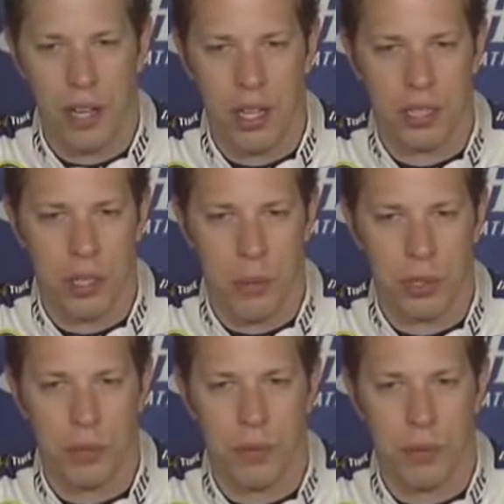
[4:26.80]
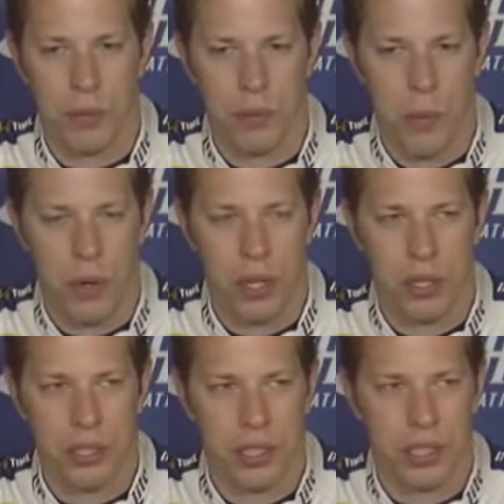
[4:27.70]
and it's almost 40
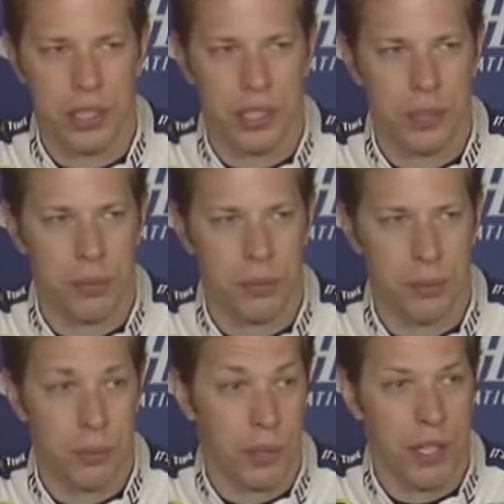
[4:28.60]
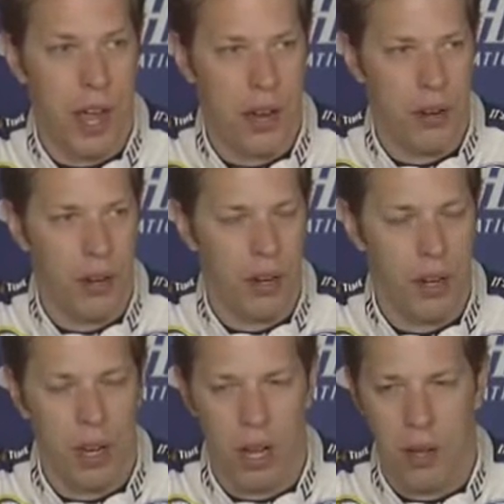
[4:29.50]
years since he's re- retired.
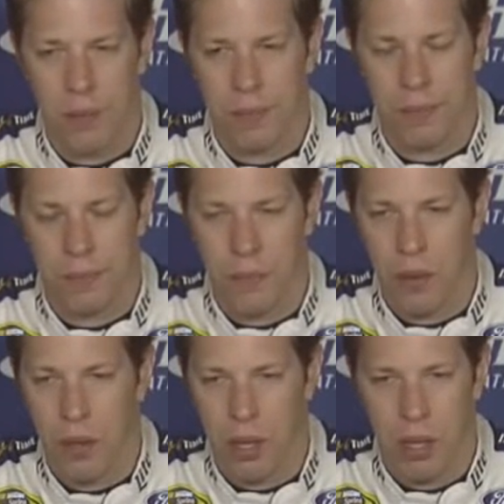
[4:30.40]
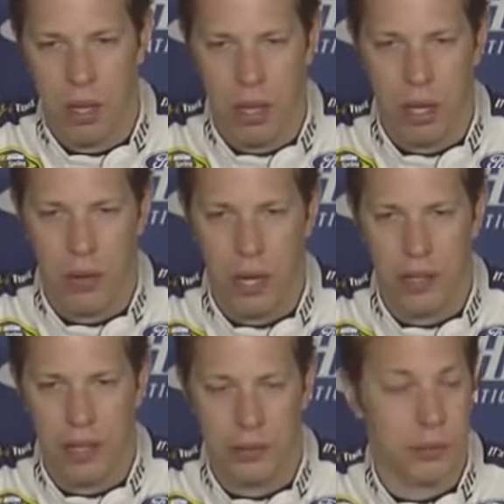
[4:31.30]
Um, you know
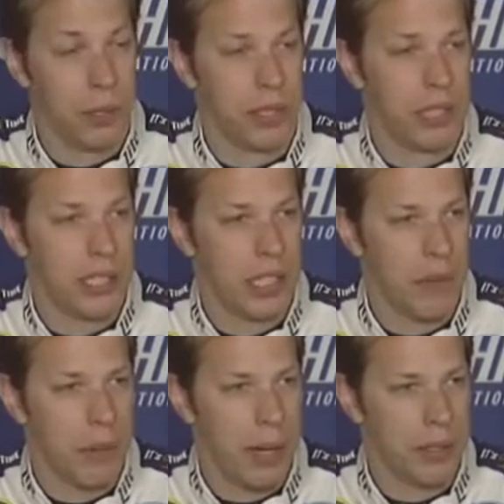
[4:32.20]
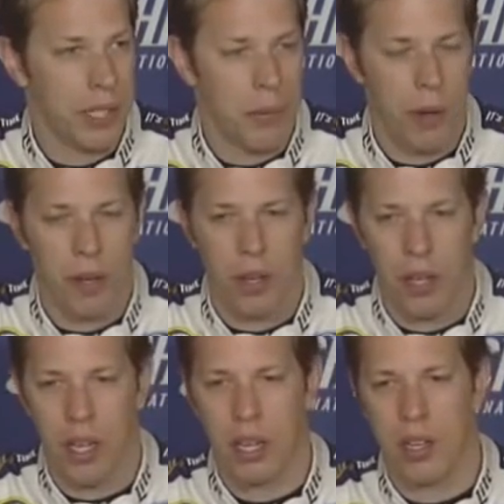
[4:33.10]
that that really says something about someone,
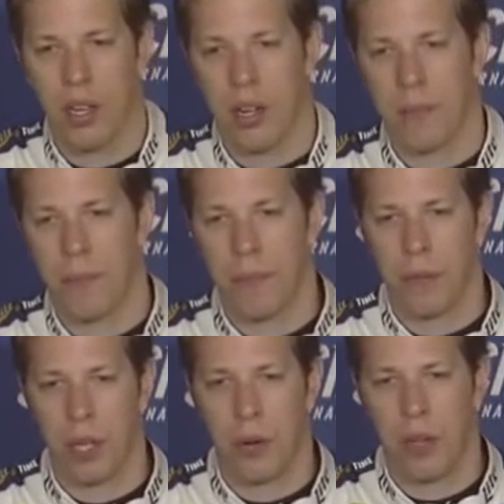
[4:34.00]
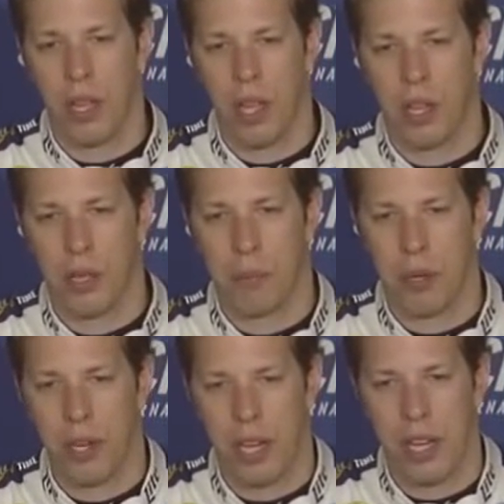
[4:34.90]
and um, you know, in the
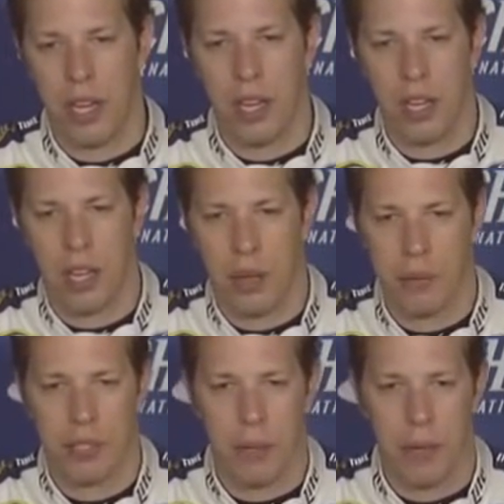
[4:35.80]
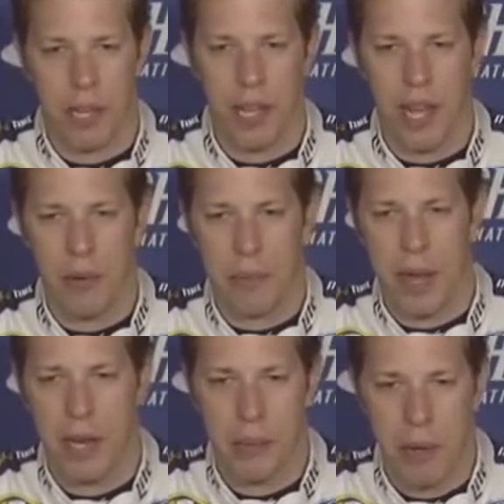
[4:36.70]
community, he was someone that kind of
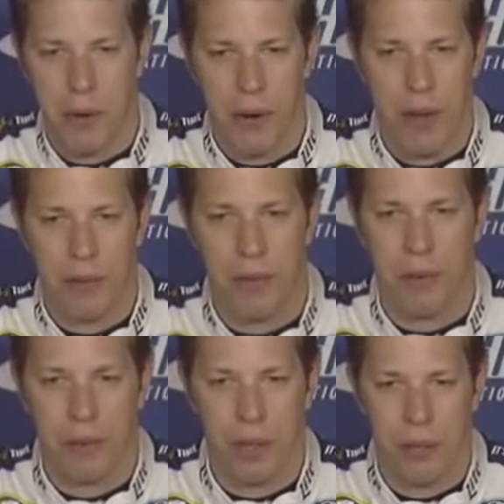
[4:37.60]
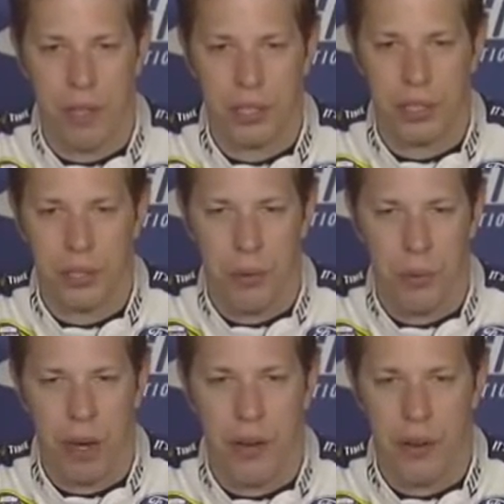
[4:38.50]
remained a pillar after he finished his
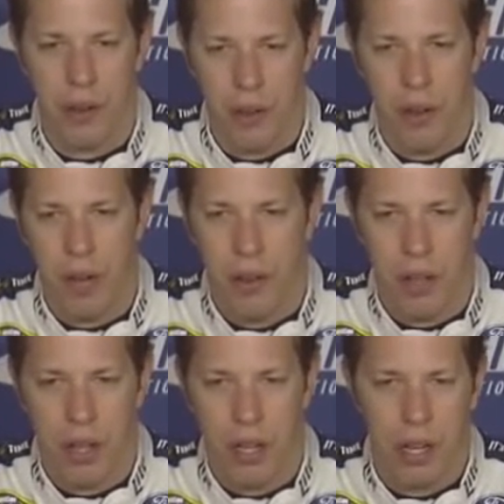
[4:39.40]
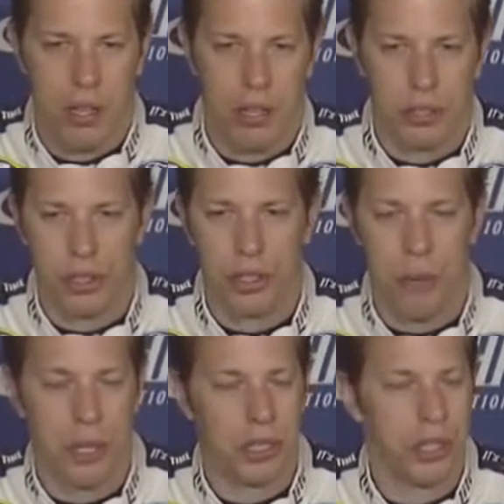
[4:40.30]
career. And, you know, there's just
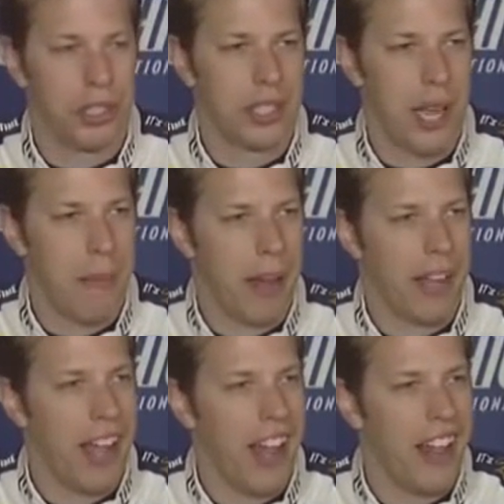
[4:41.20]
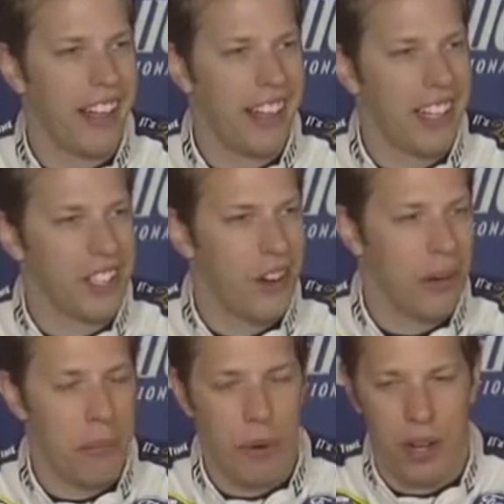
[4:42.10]
so much you could say about a guy like that. It's hard
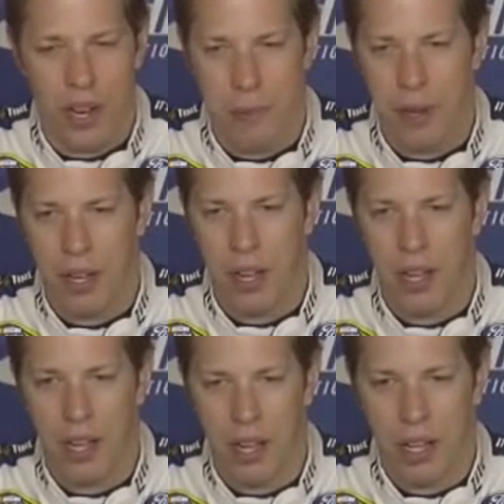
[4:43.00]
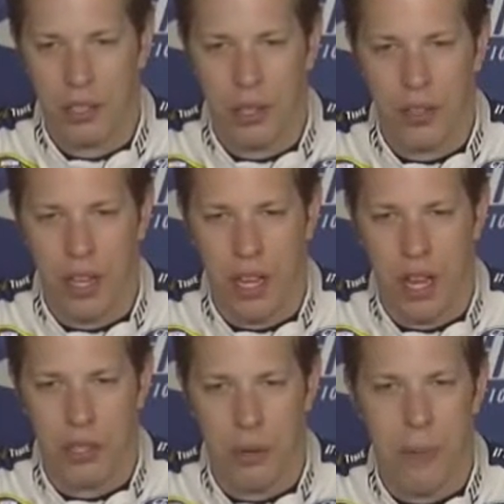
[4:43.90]
to put it in, but certainly
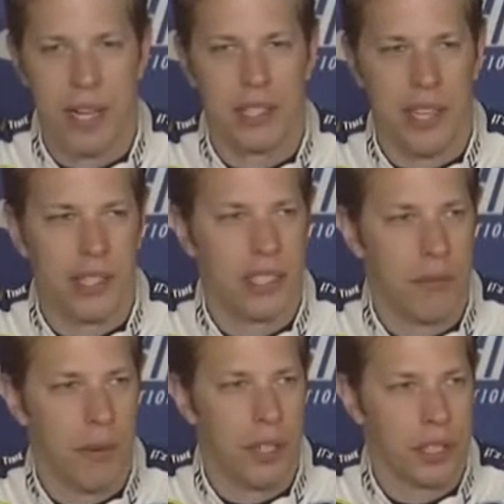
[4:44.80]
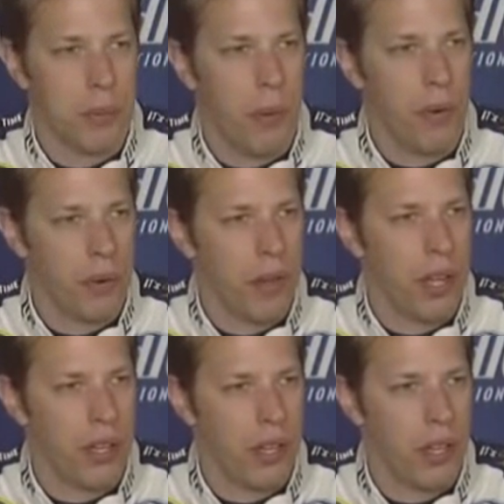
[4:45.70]
a, a tremendous legacy for his sport
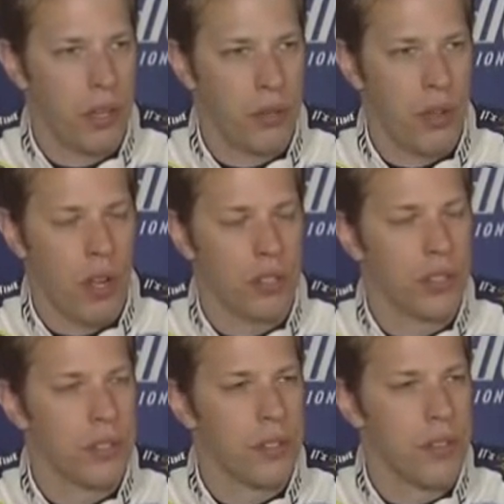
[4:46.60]
and a huge loss.